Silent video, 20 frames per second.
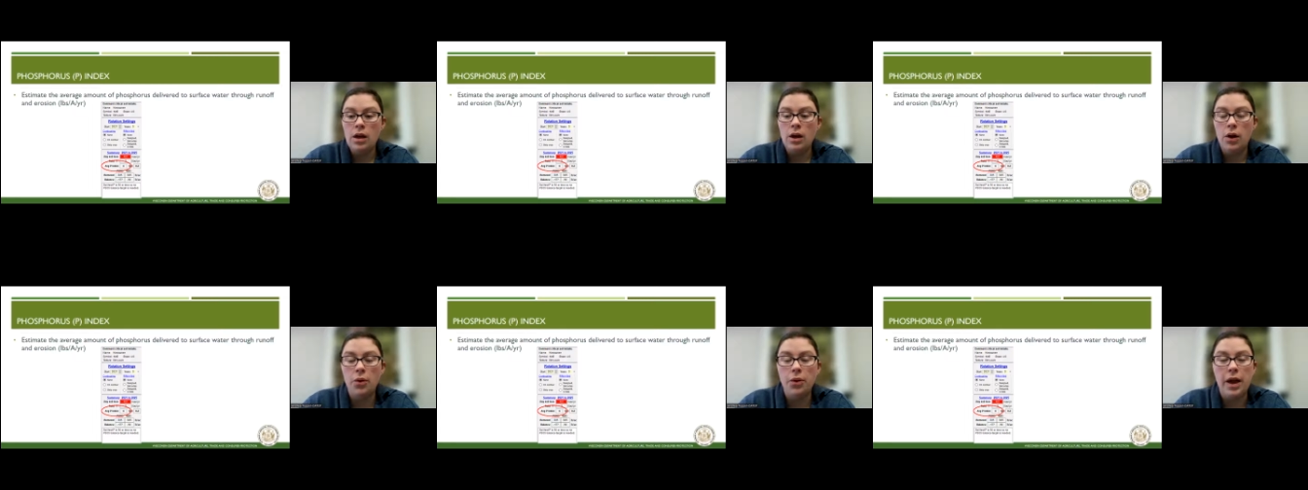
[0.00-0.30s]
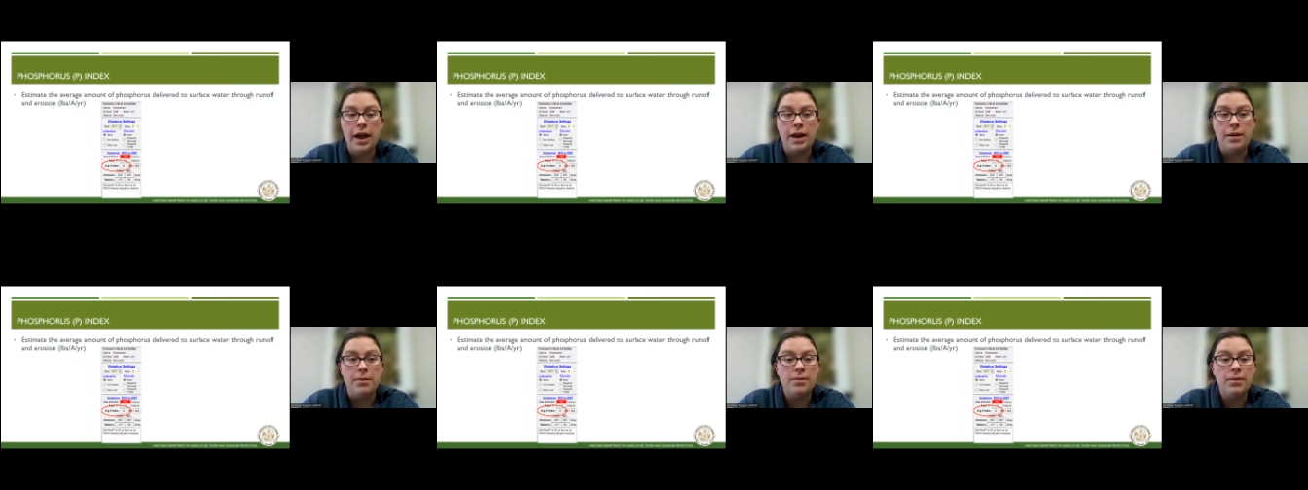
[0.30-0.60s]

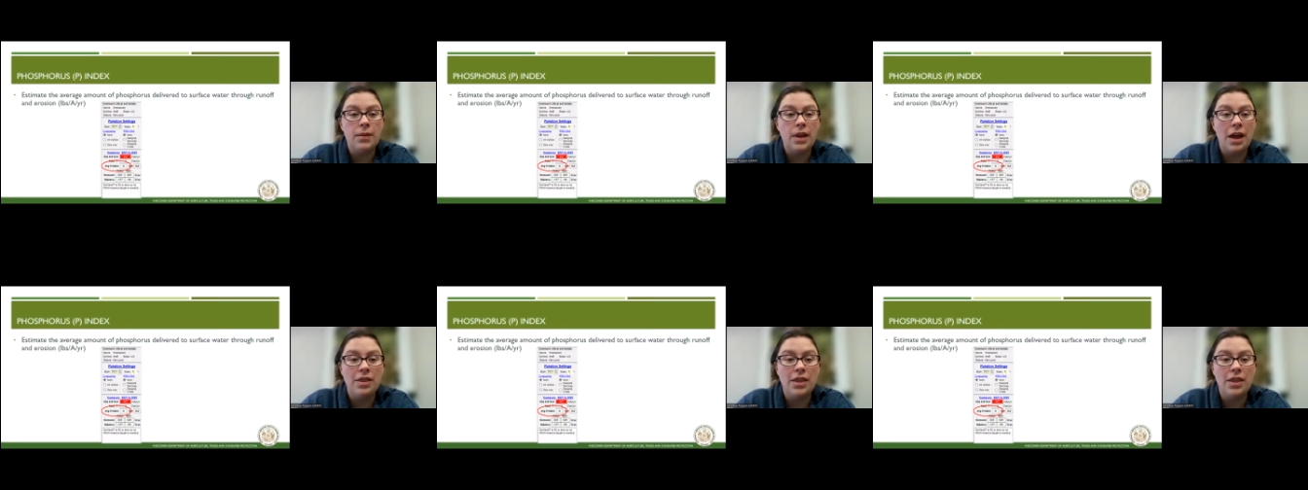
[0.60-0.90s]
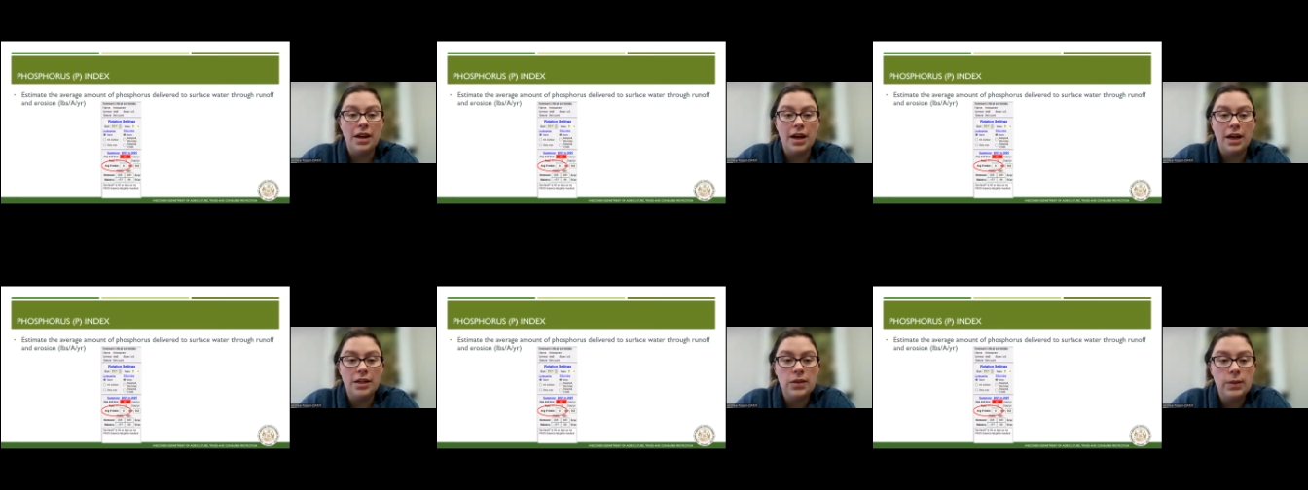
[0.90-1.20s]
Okay,
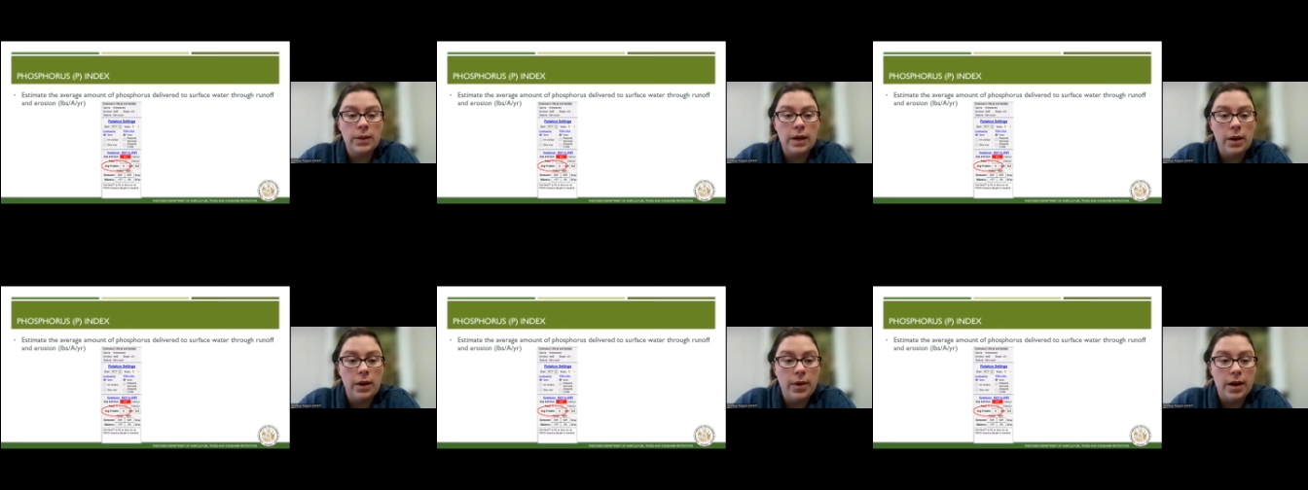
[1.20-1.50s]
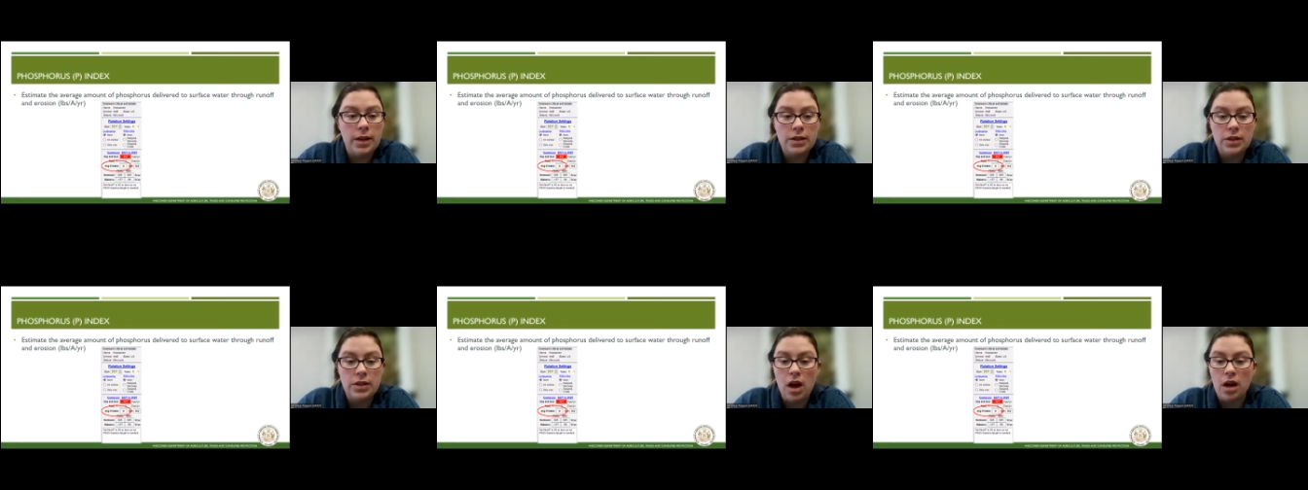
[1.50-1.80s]
the next one I
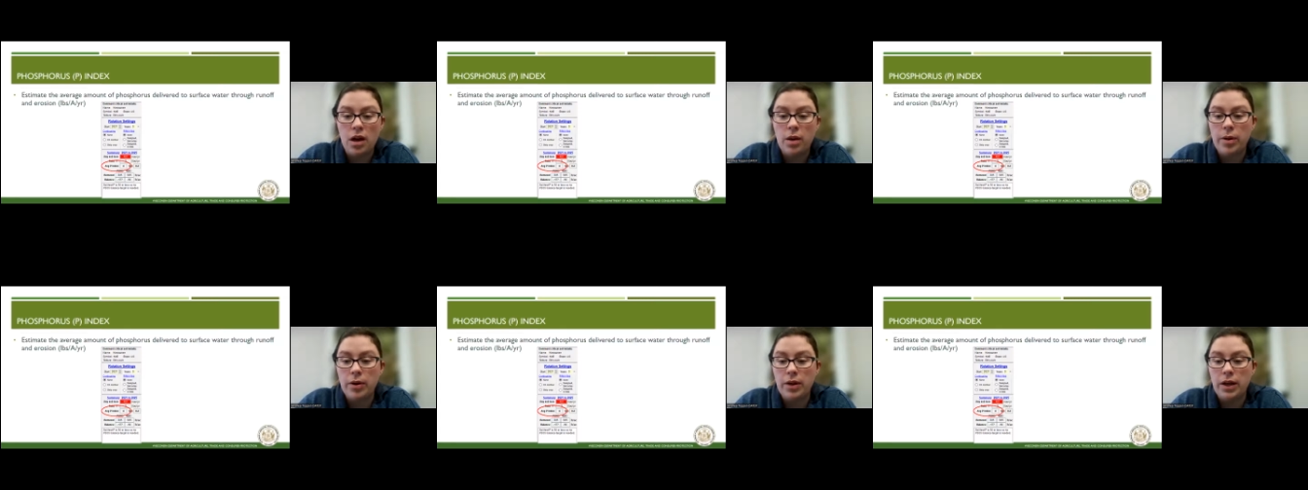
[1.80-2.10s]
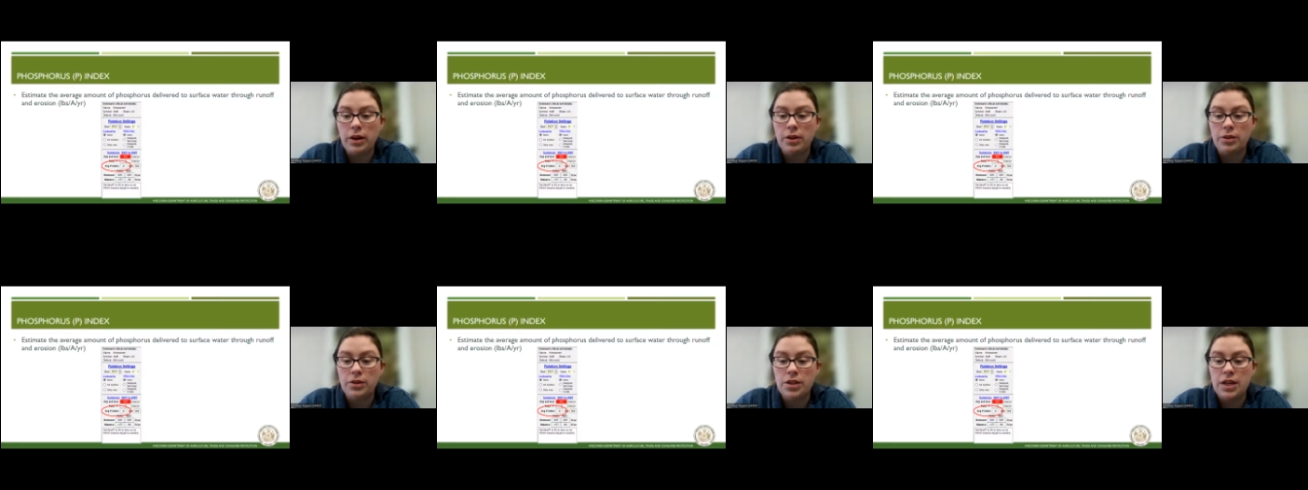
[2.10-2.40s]
want to talk about
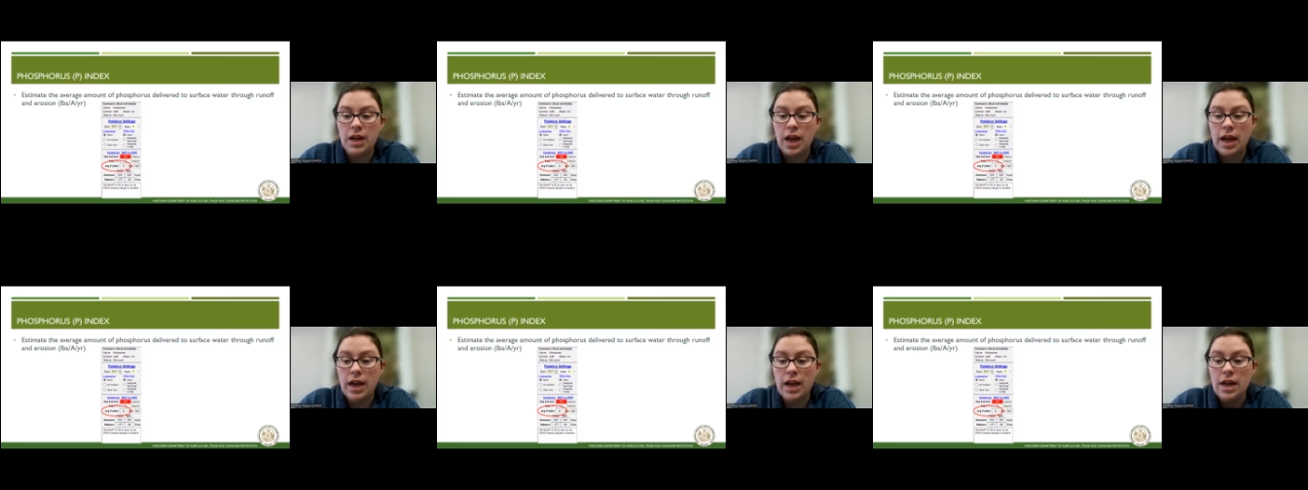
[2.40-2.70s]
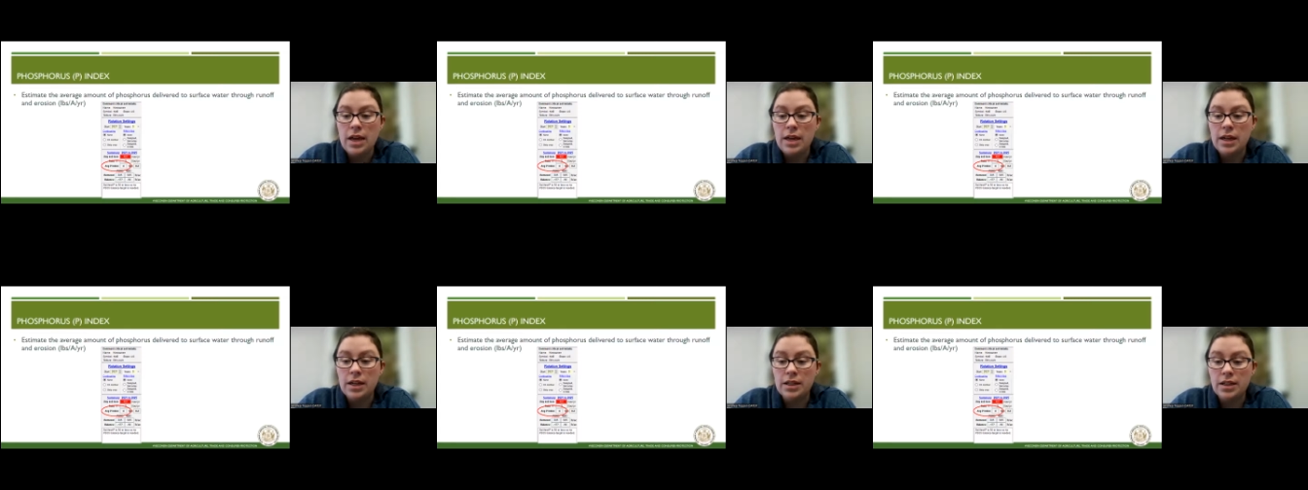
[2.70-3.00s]
here today
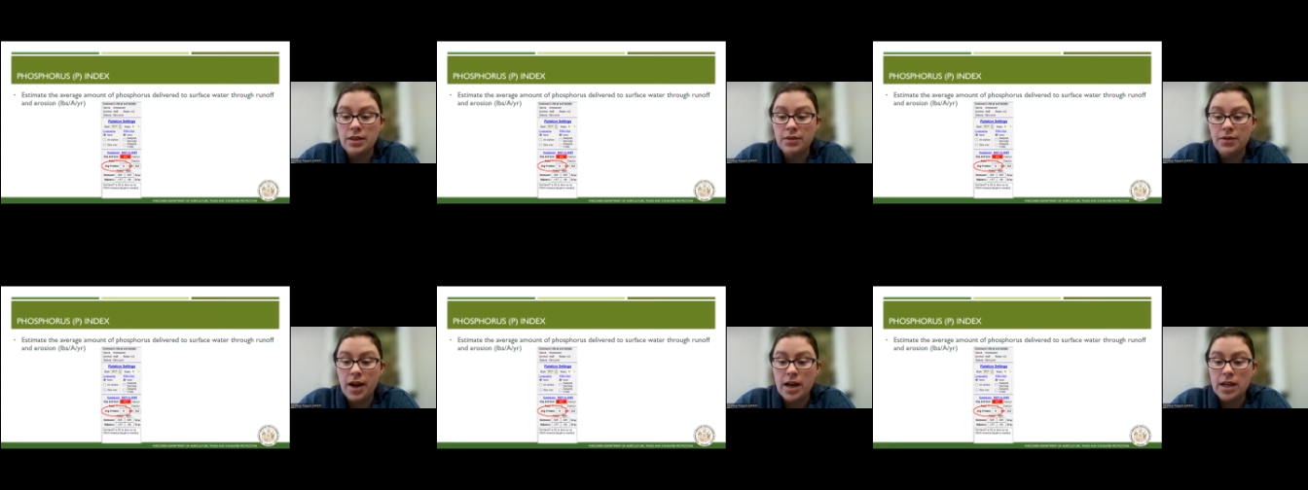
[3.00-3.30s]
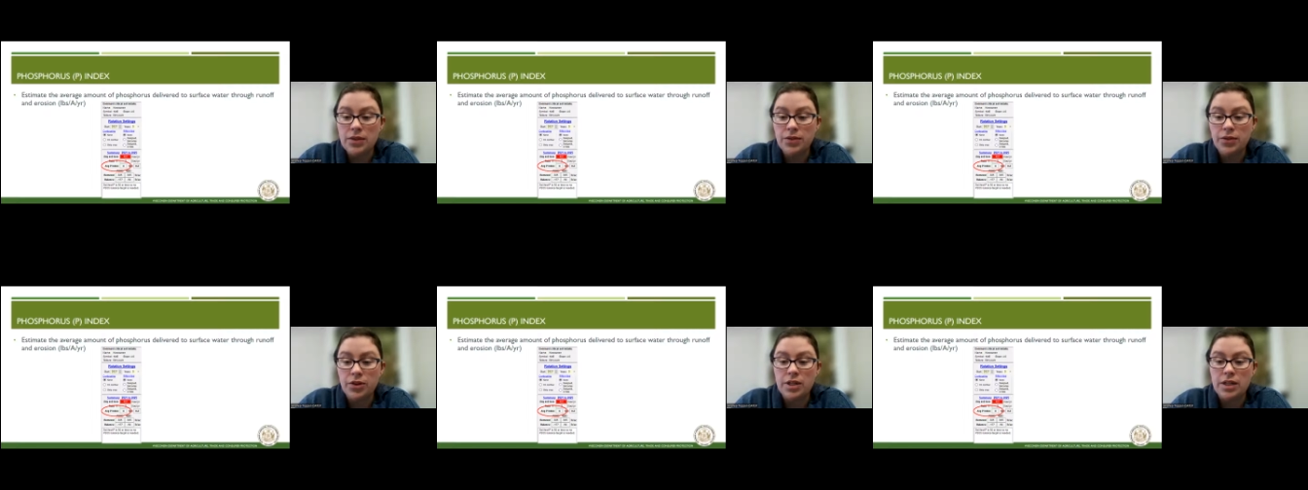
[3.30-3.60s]
is the
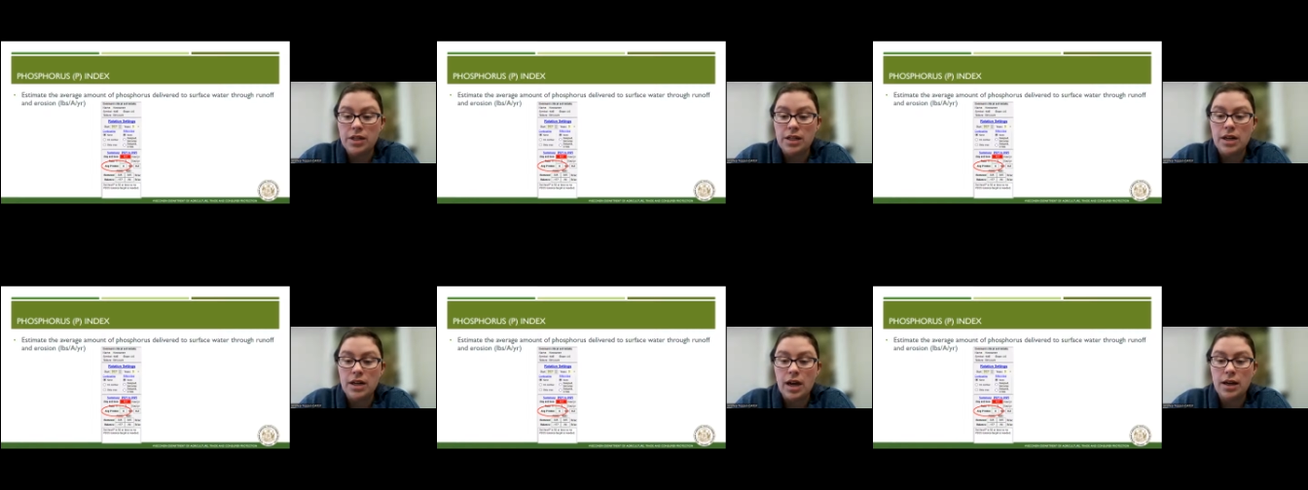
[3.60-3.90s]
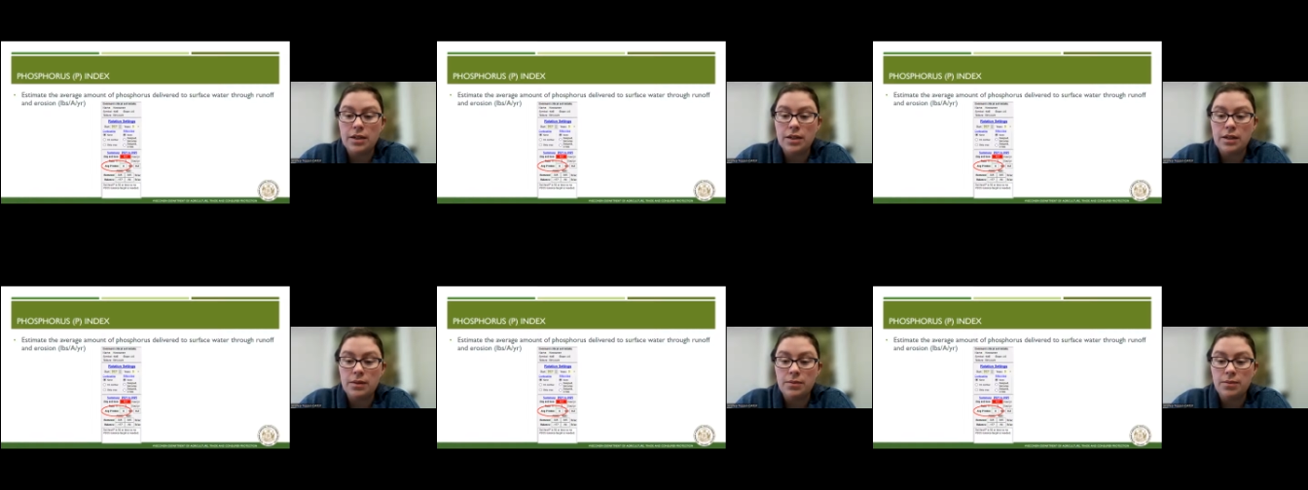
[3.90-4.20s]
phosphorus
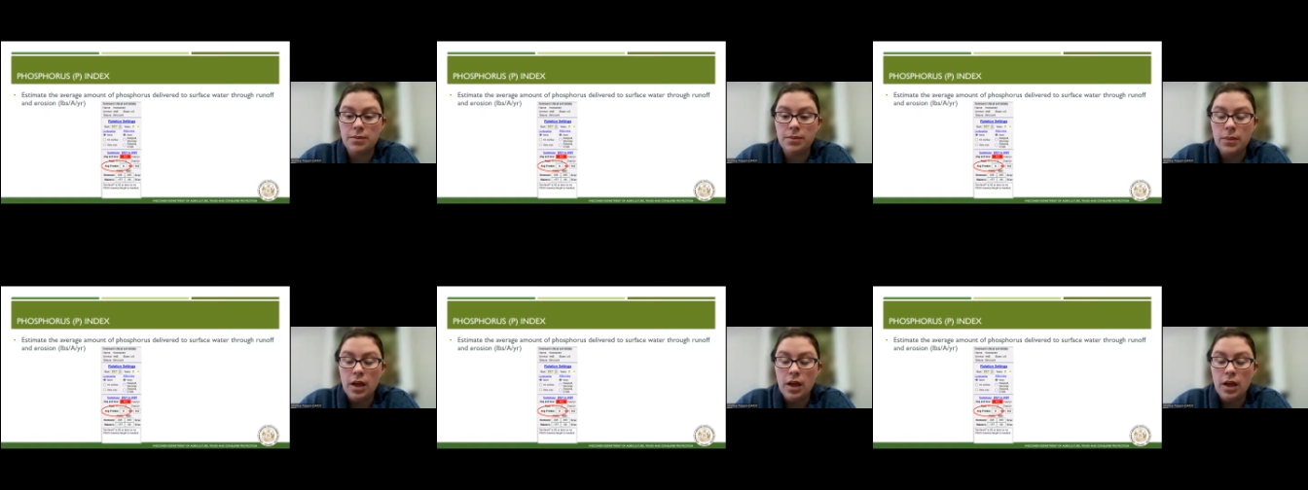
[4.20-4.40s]
index.